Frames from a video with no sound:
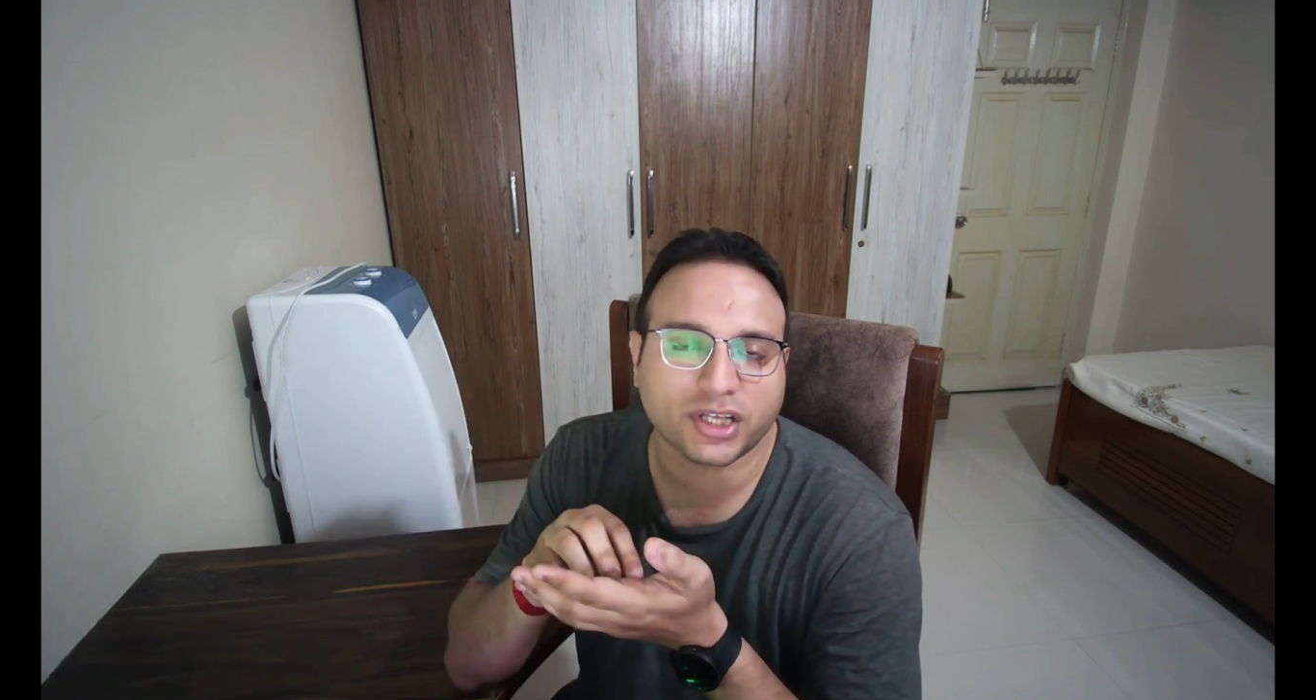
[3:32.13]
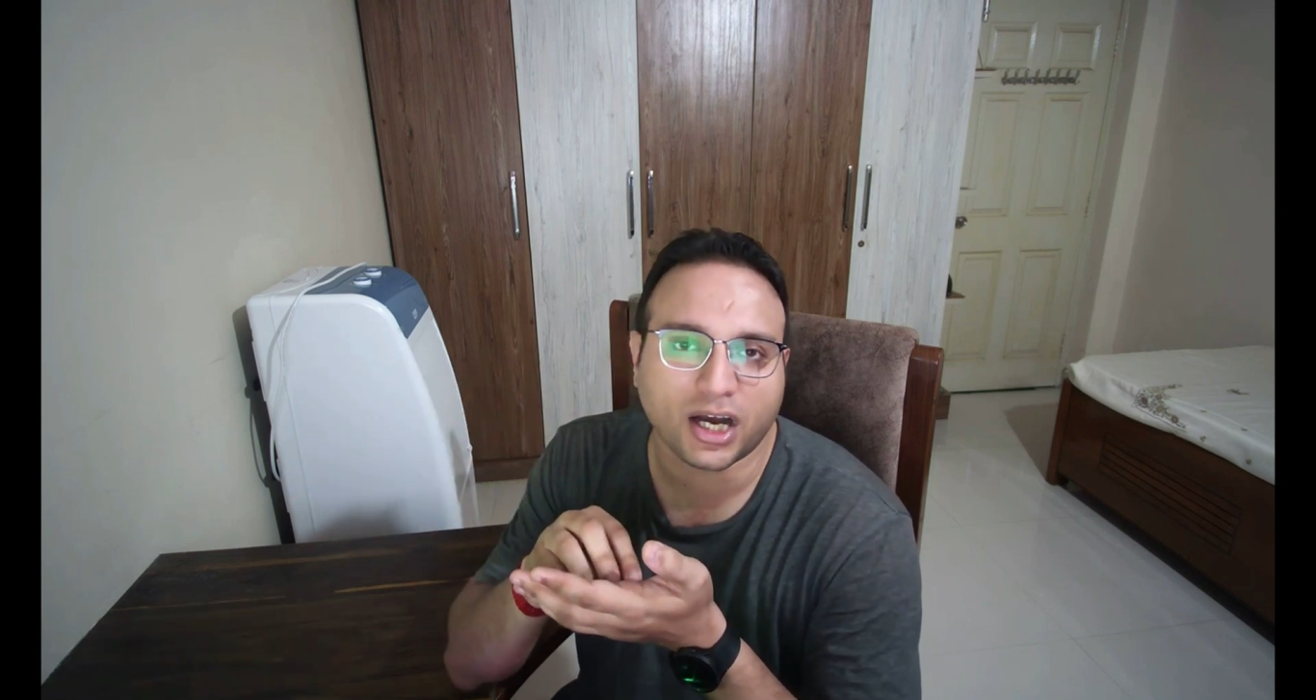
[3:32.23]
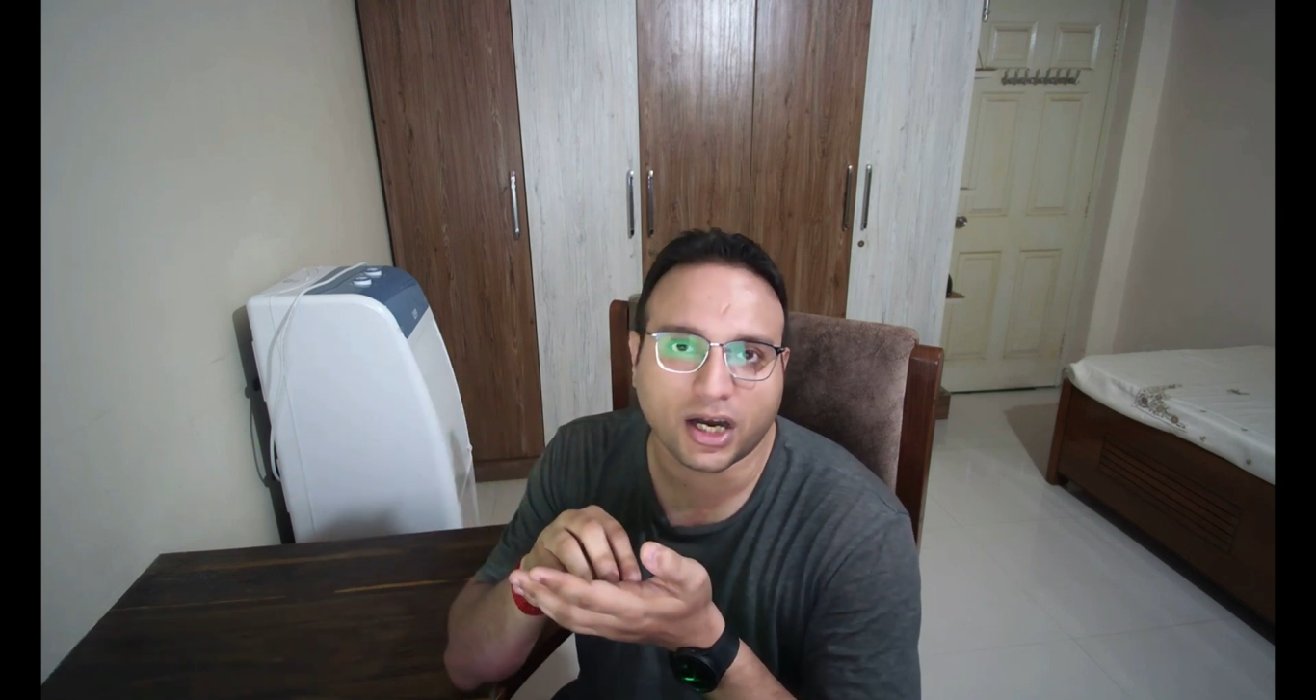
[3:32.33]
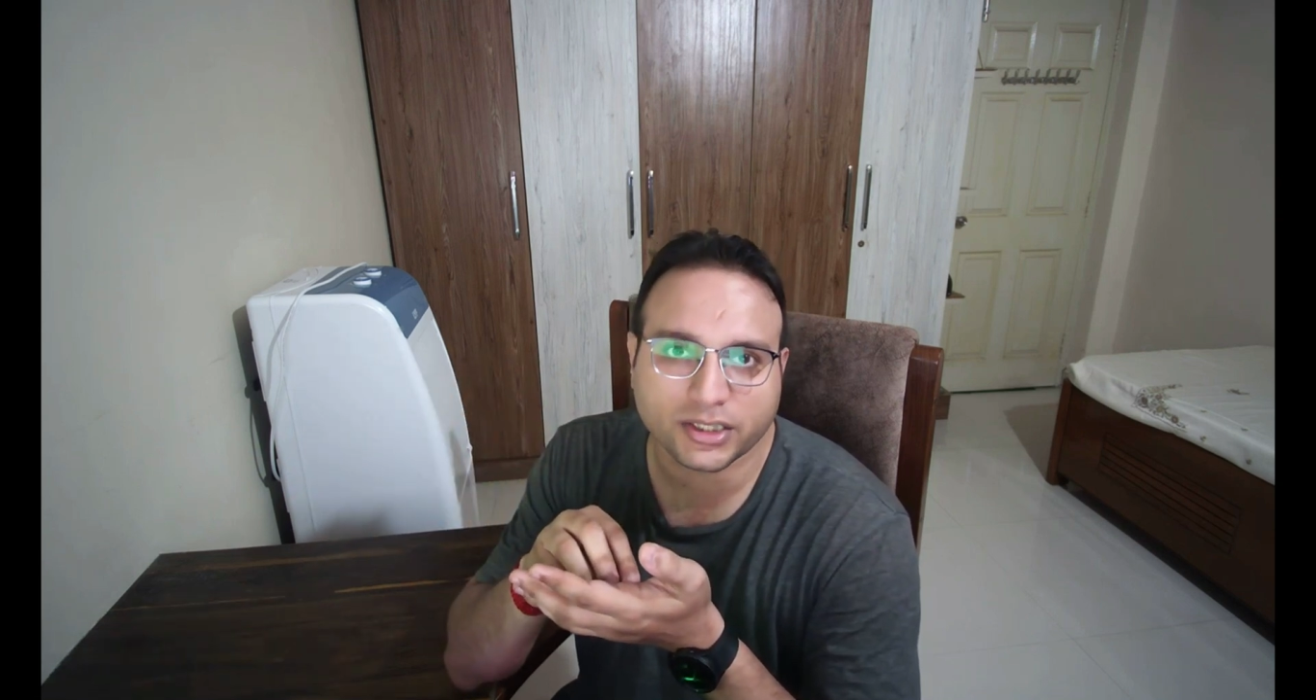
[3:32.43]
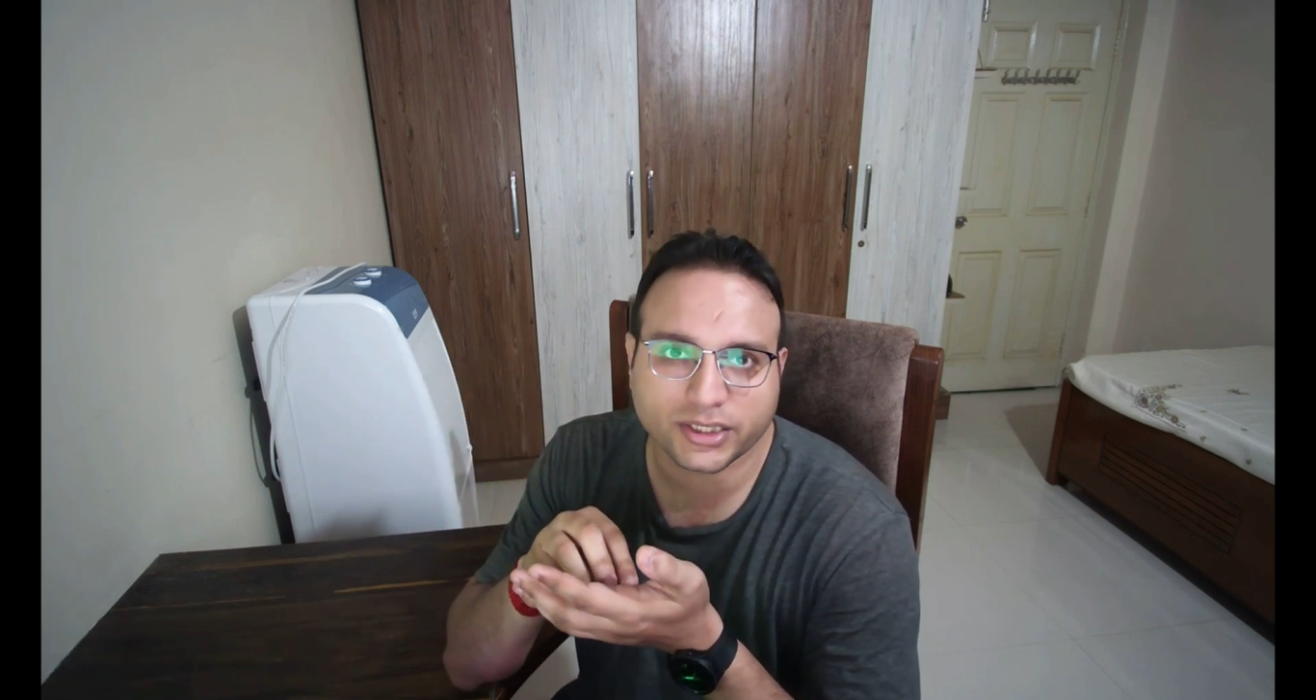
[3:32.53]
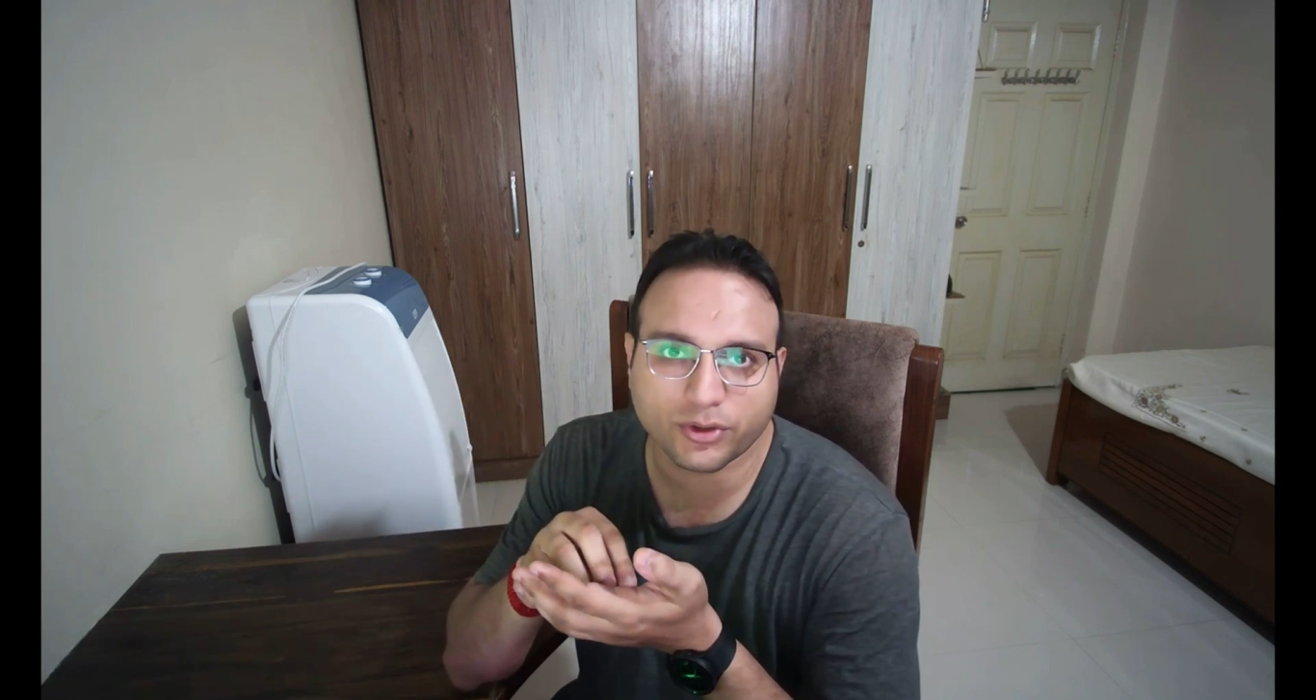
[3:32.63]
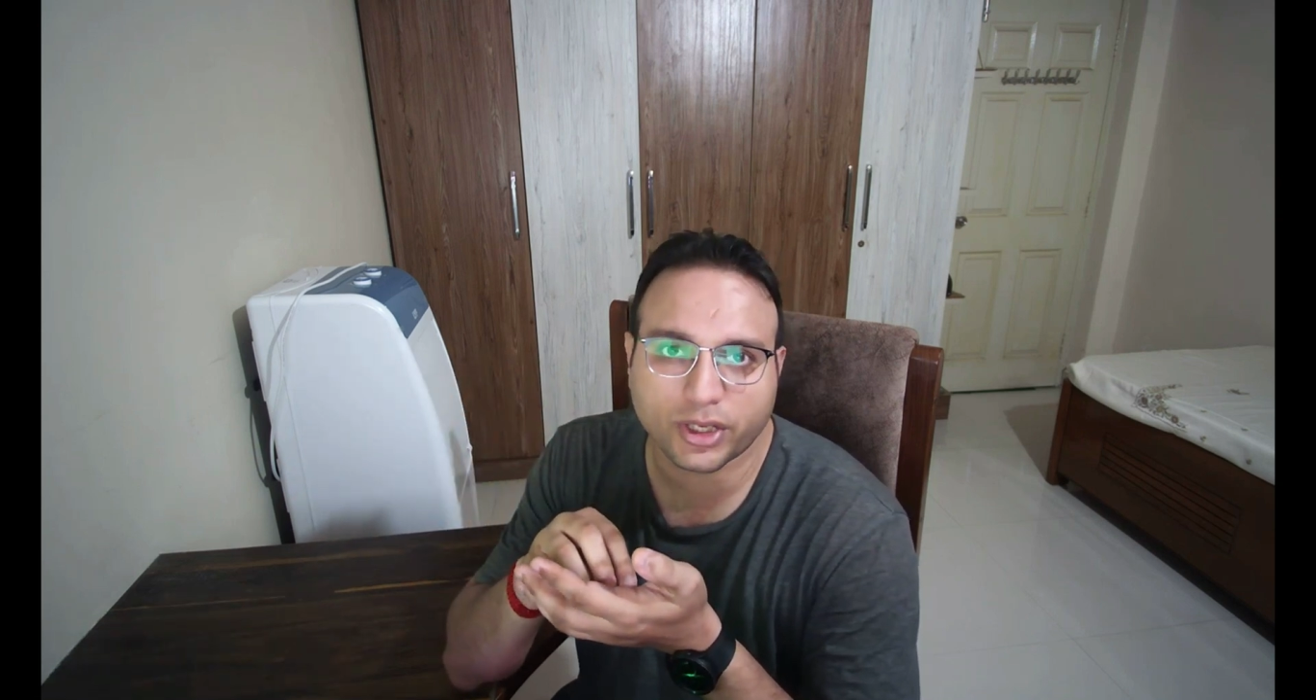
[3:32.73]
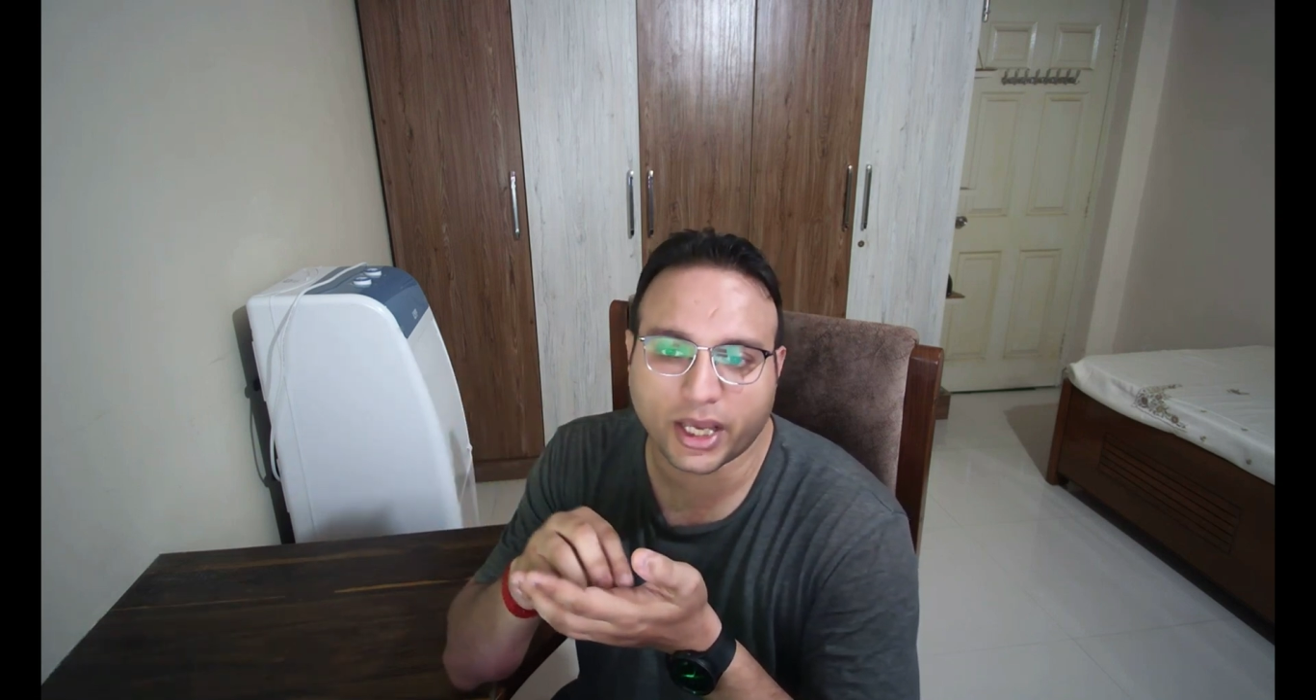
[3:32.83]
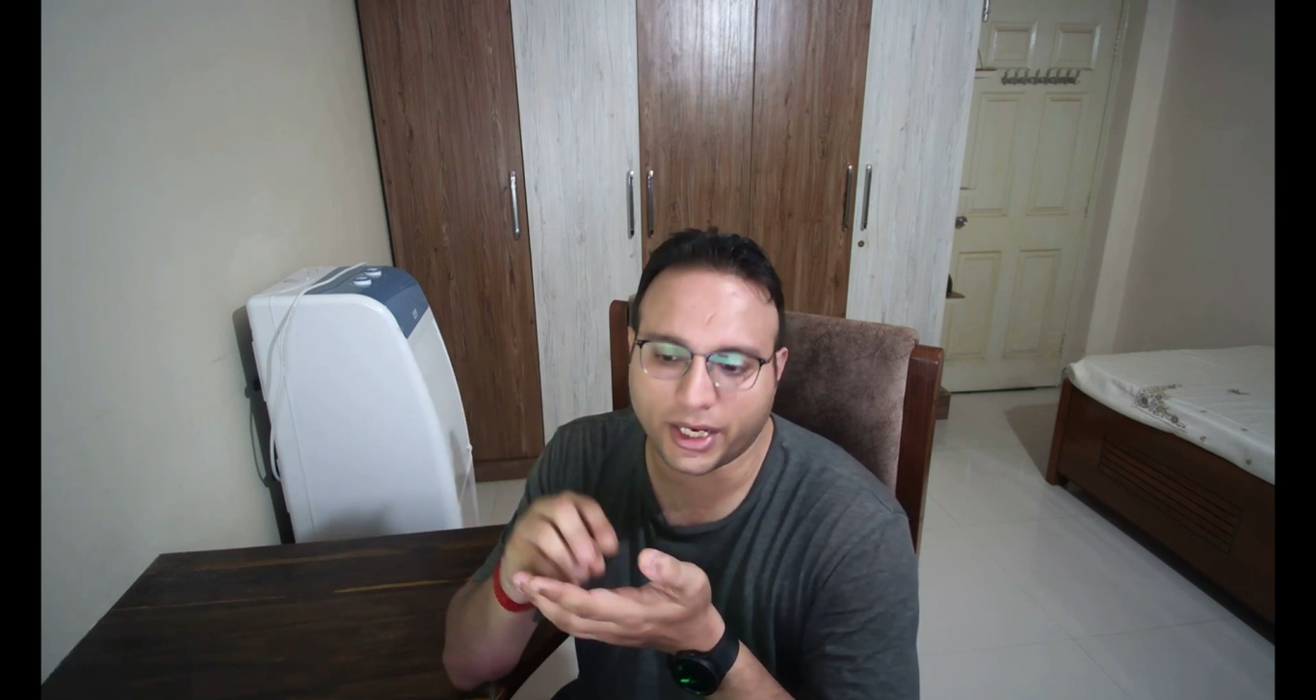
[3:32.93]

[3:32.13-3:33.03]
args only,